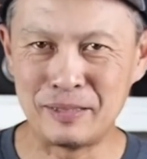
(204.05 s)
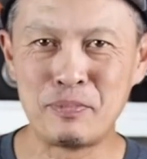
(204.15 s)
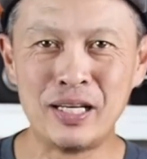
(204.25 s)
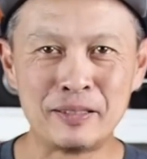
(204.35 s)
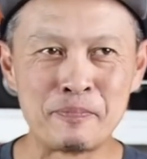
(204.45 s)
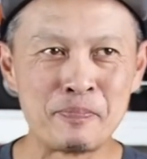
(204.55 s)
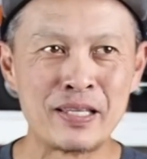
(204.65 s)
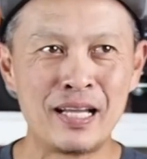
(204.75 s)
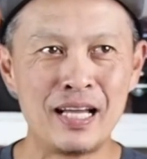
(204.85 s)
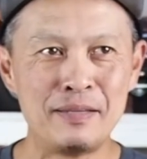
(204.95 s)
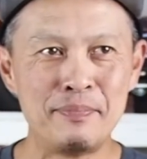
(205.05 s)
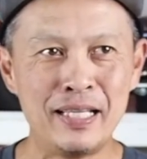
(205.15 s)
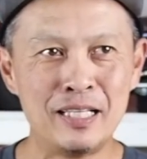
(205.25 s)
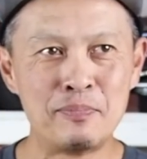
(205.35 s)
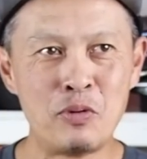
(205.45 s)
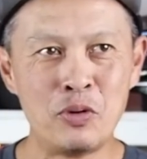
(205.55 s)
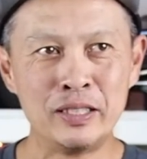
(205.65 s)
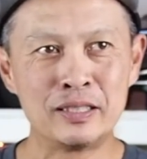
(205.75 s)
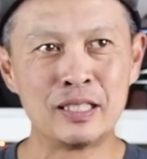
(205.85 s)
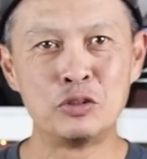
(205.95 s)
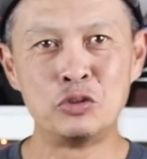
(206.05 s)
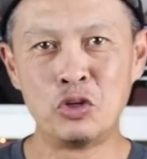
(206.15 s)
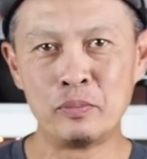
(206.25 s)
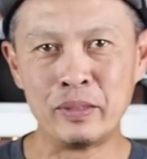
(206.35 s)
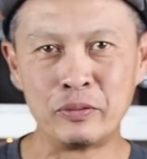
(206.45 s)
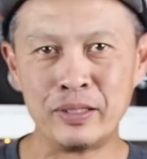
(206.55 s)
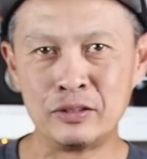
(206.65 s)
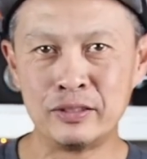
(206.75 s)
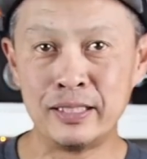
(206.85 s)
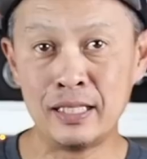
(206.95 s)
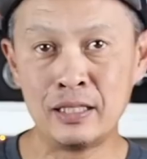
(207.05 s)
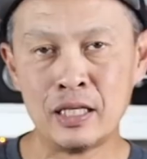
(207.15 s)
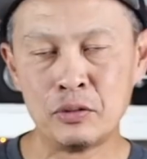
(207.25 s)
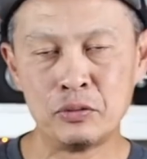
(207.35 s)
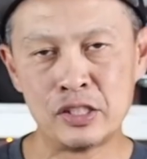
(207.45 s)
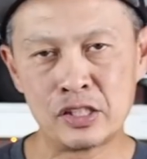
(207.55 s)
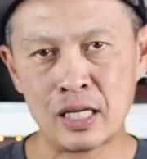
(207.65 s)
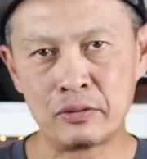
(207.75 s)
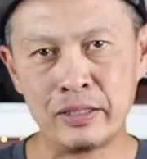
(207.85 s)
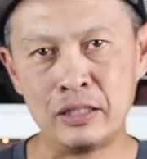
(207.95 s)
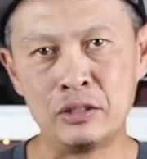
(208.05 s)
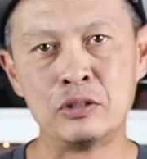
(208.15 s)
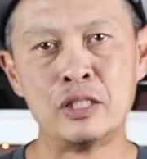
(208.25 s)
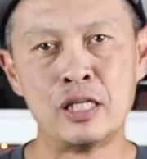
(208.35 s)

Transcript: But I made it a point to do all my running today with a stock radio